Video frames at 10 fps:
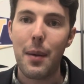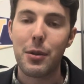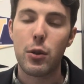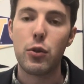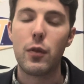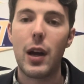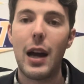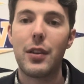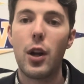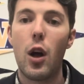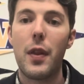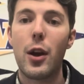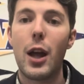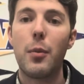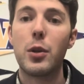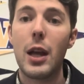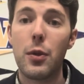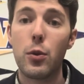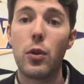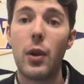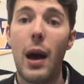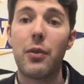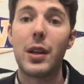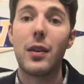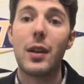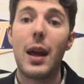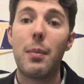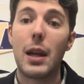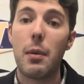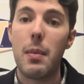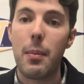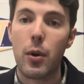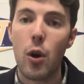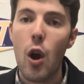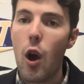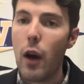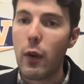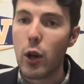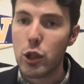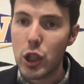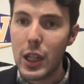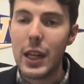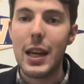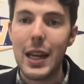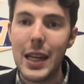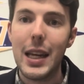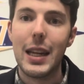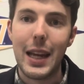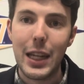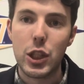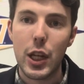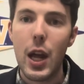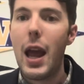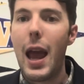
Exclusive content on there to help you get through this offseason and become a member of our GE Nation.